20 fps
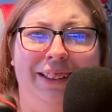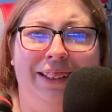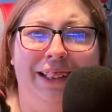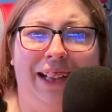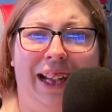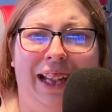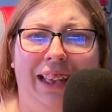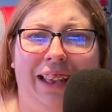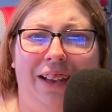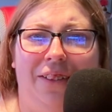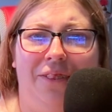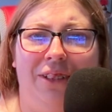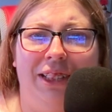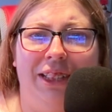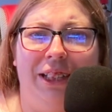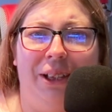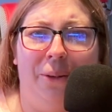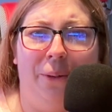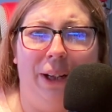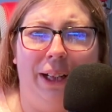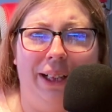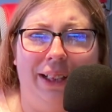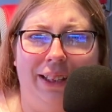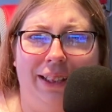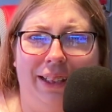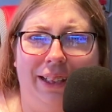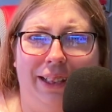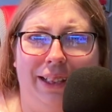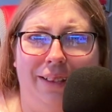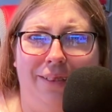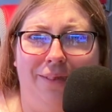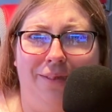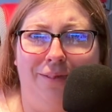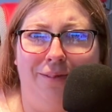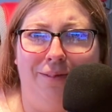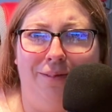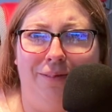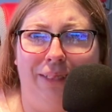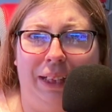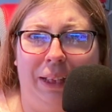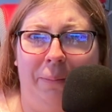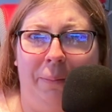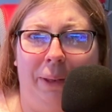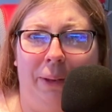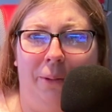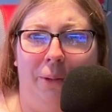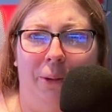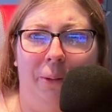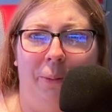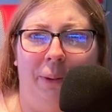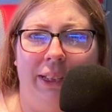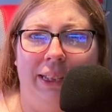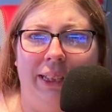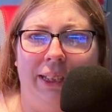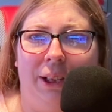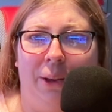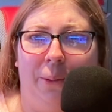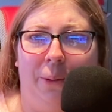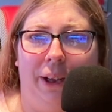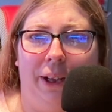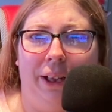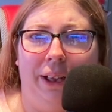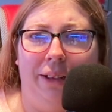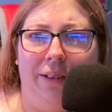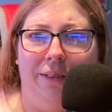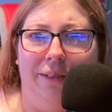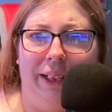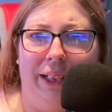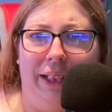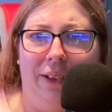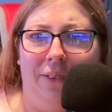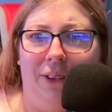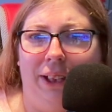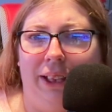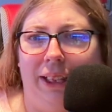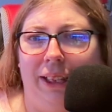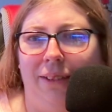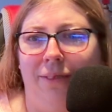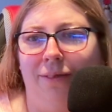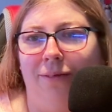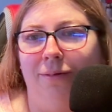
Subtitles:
I loved Snow White as a kid. Like, my room was Snow White and everything.